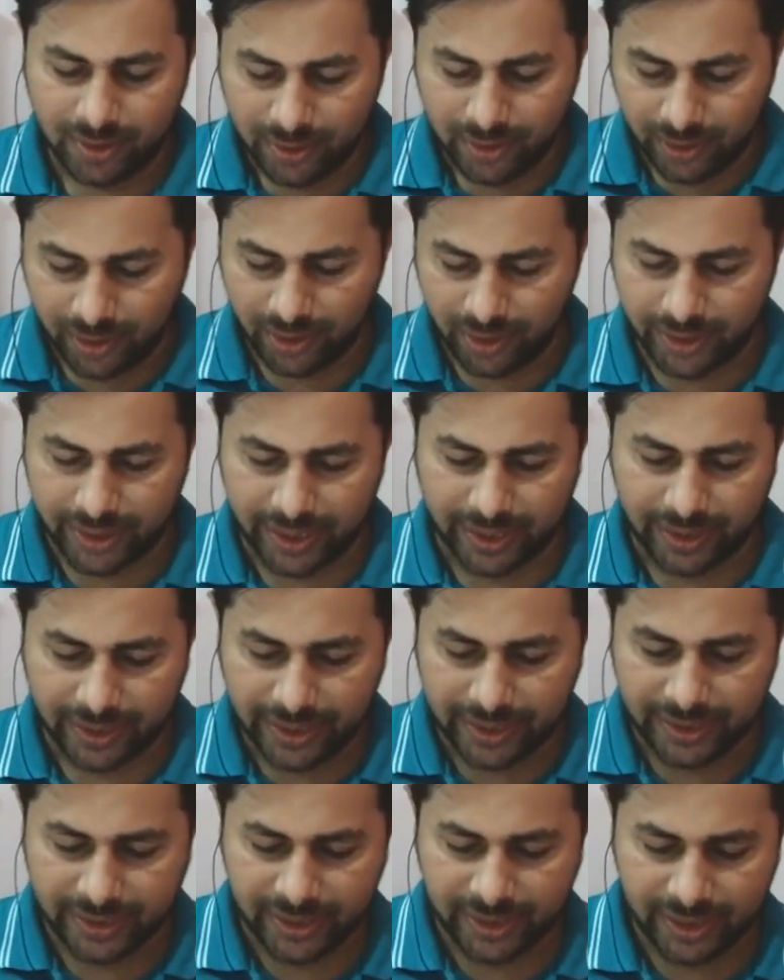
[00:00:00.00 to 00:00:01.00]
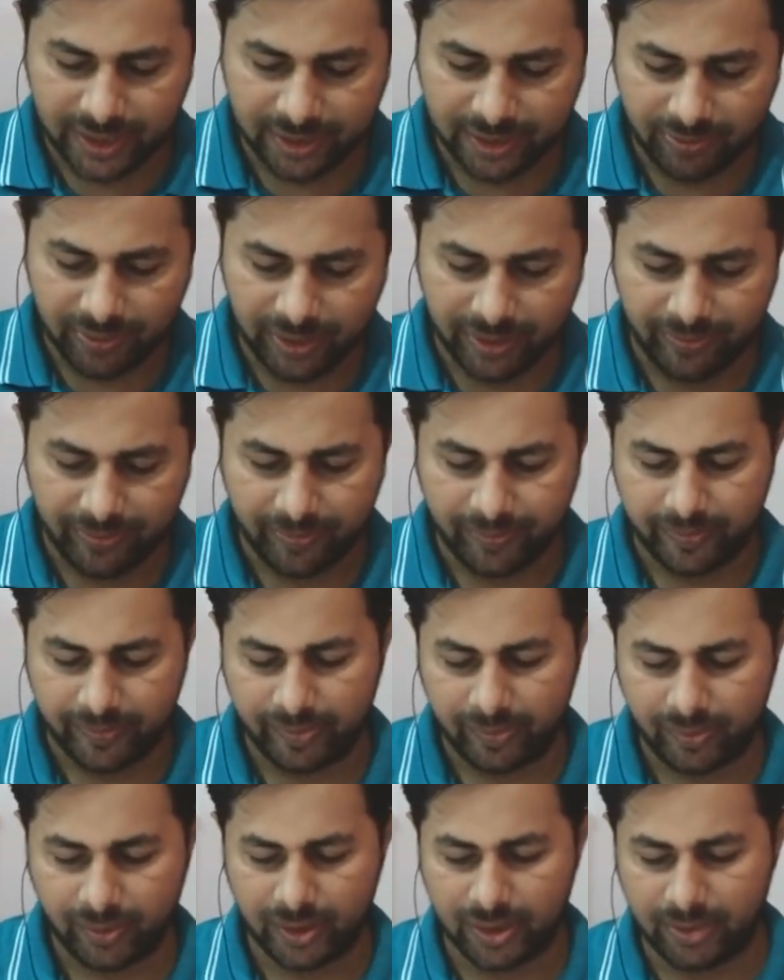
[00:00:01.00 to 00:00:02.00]
All right, let's see this one.
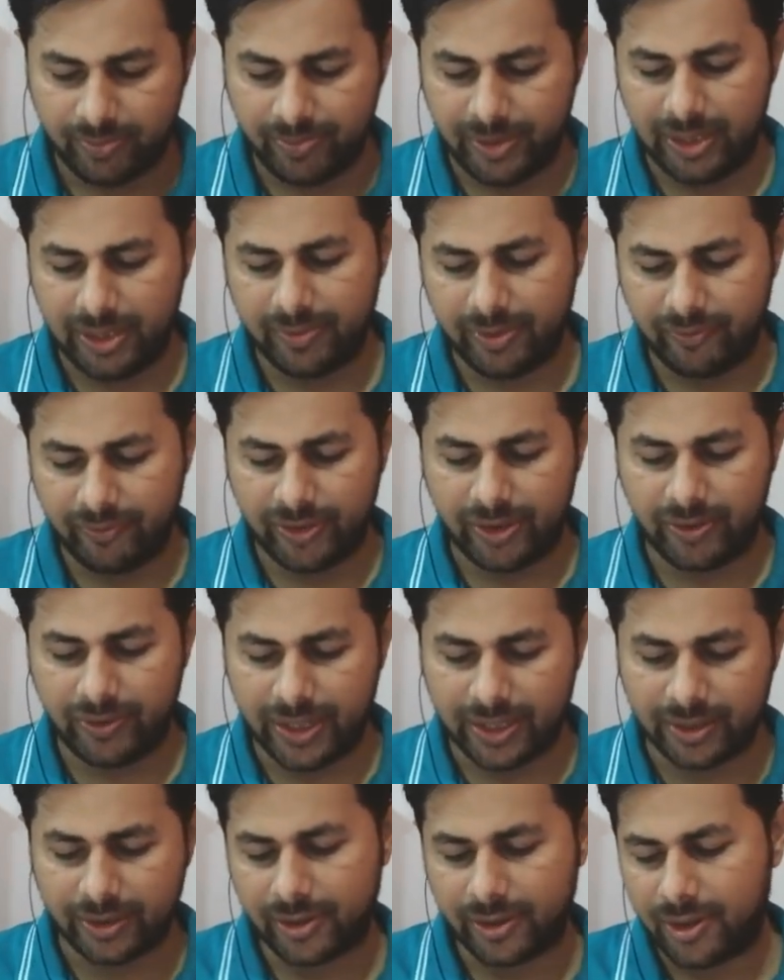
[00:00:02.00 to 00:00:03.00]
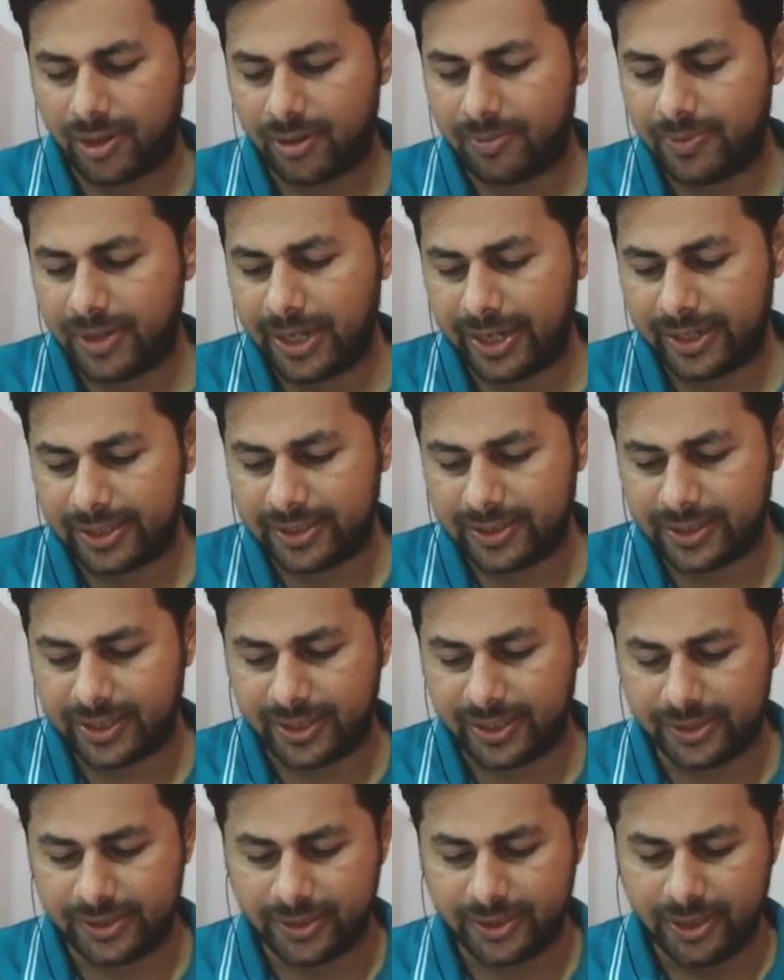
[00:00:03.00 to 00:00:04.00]
The minimum wavelength of
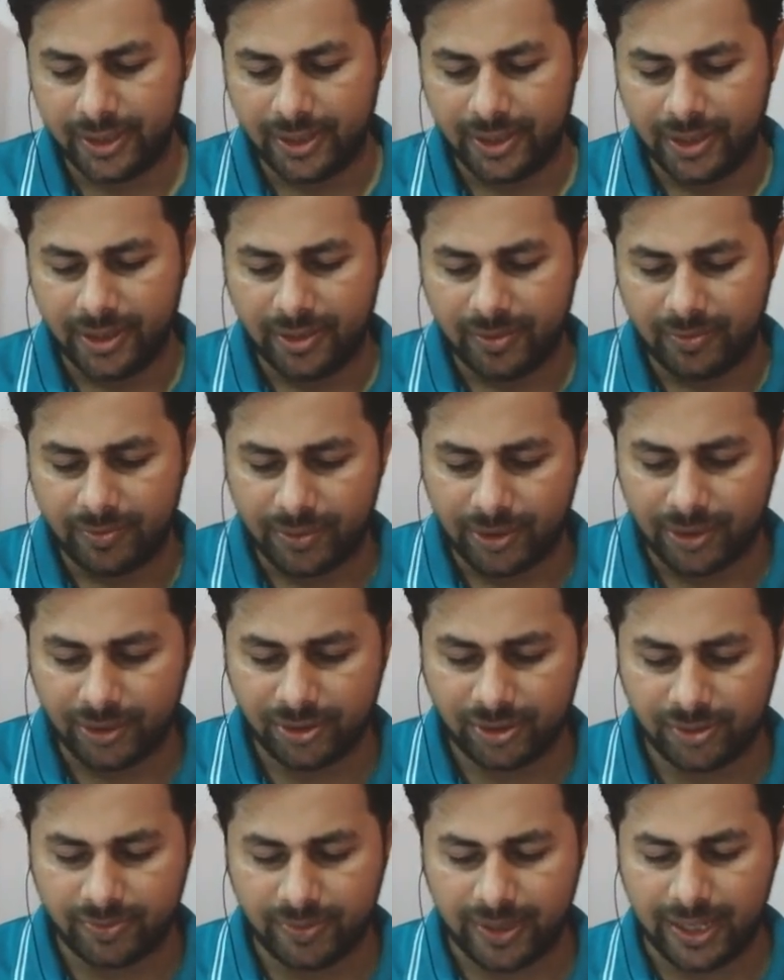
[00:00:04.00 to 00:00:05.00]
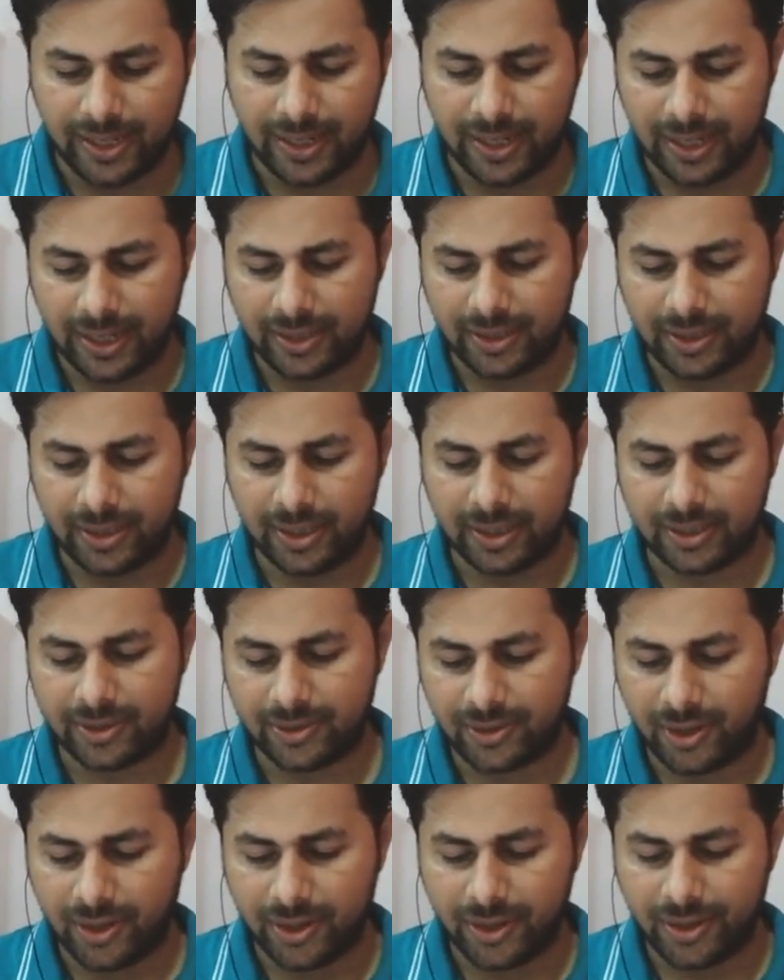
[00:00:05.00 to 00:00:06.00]
X-rays produced by an
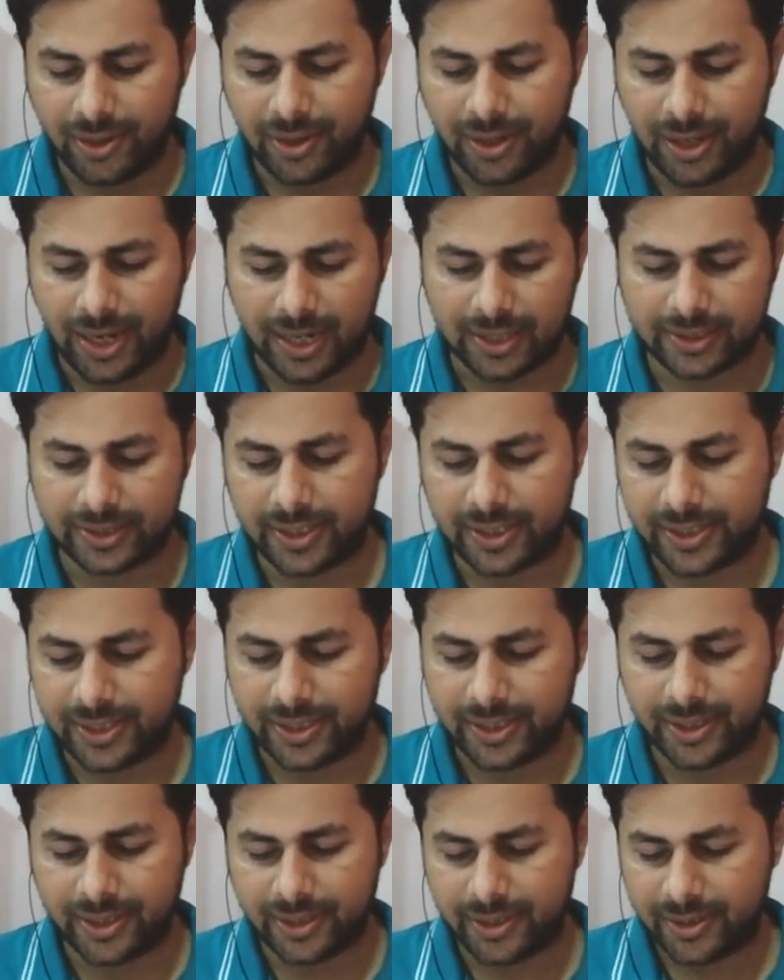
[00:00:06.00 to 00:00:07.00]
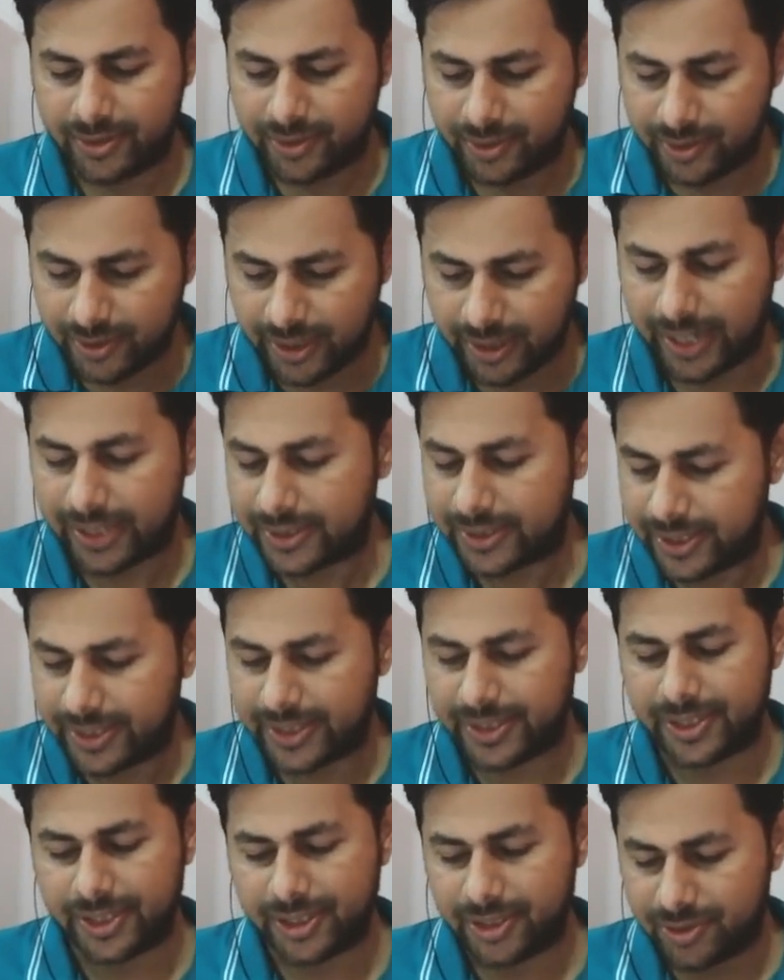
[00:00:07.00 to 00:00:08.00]
electron accelerated
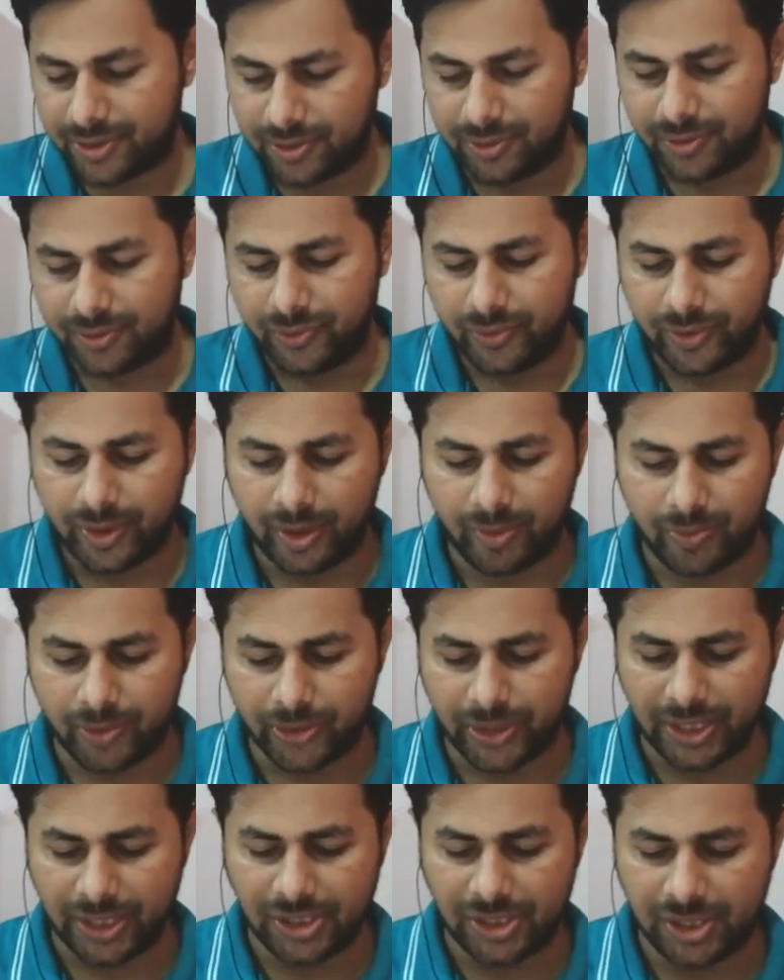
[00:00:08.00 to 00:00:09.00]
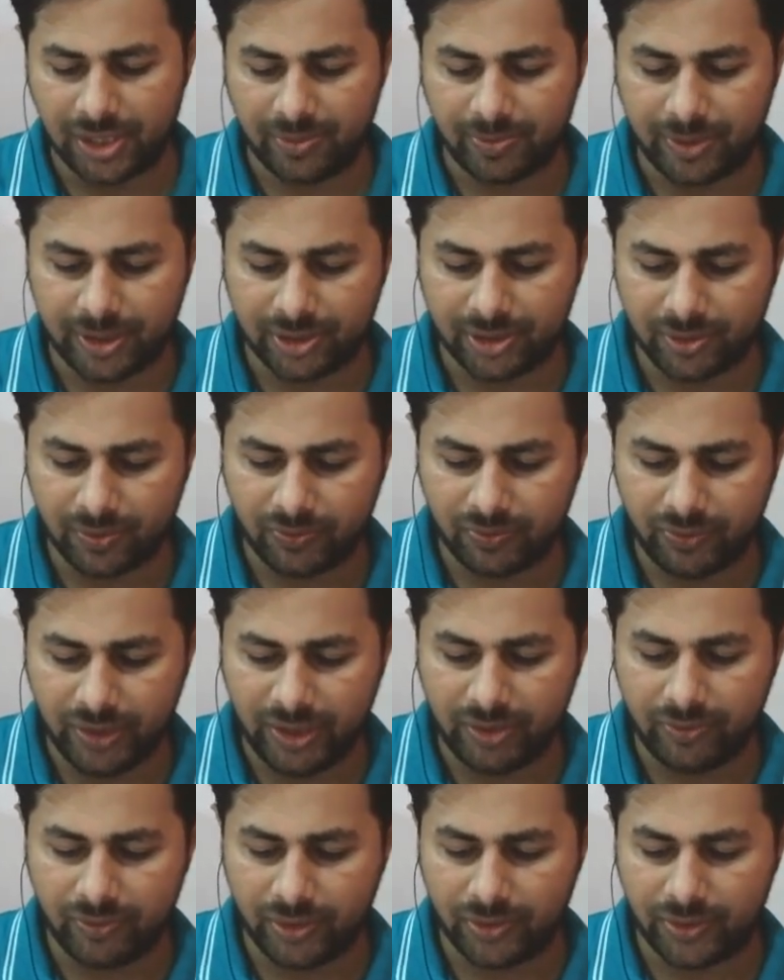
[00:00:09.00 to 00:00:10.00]
through a potential difference of V
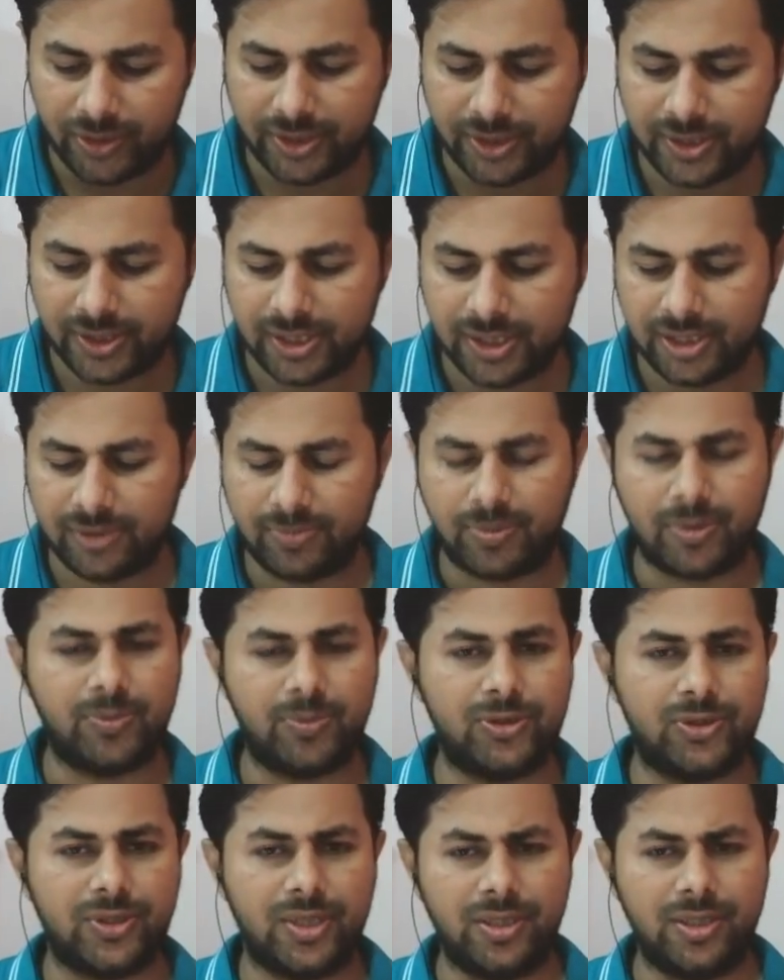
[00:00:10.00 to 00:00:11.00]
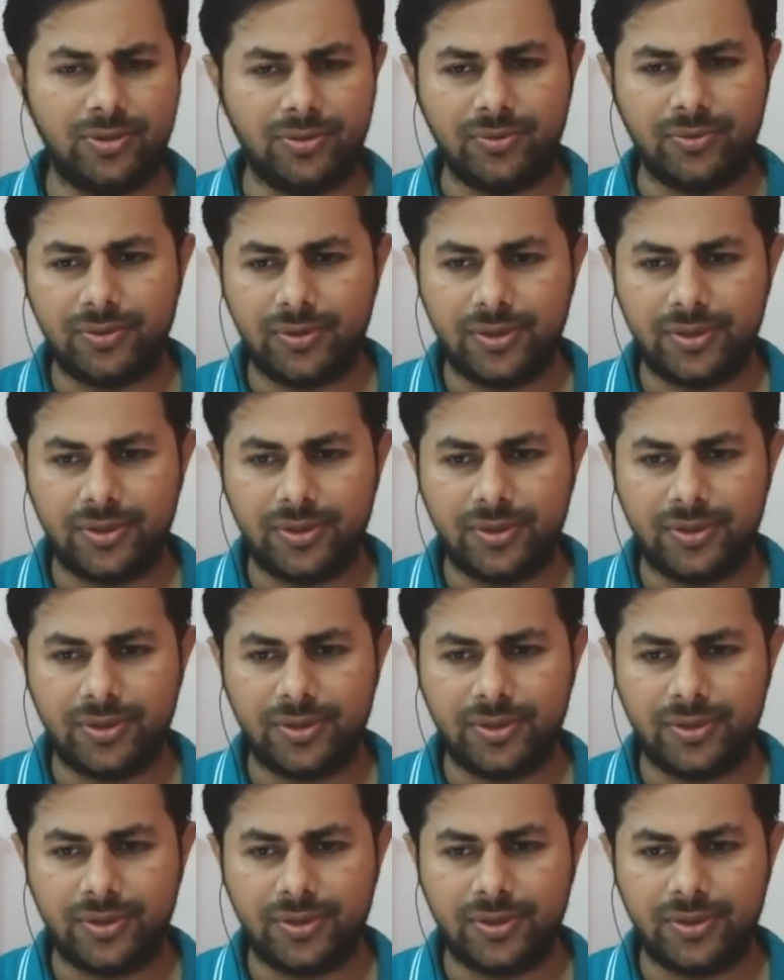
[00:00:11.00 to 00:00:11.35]
volts is proportional to.